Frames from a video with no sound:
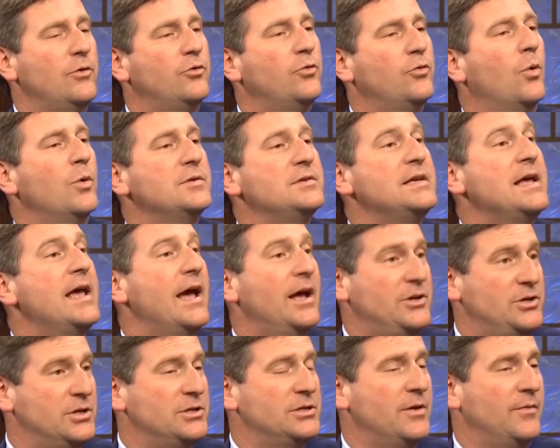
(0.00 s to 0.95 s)
towards the
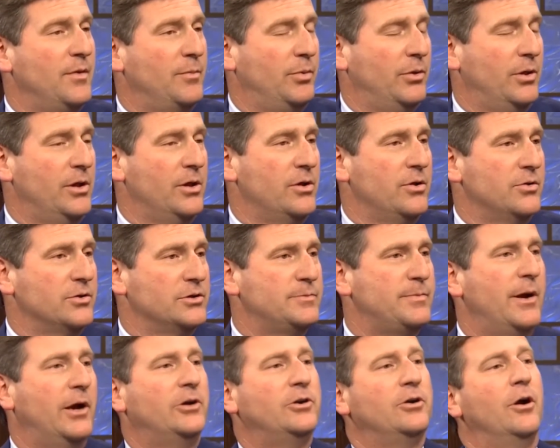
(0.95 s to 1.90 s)
edges of the political
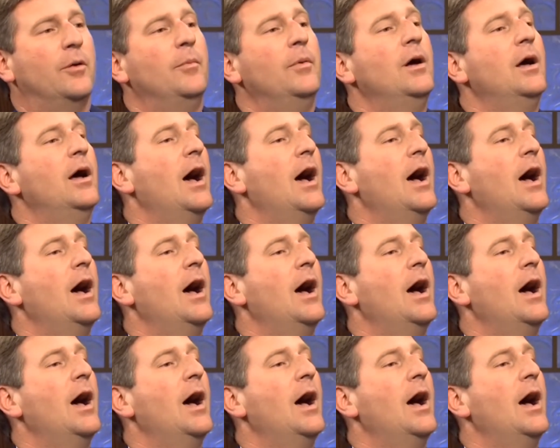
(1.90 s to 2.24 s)
spectrum.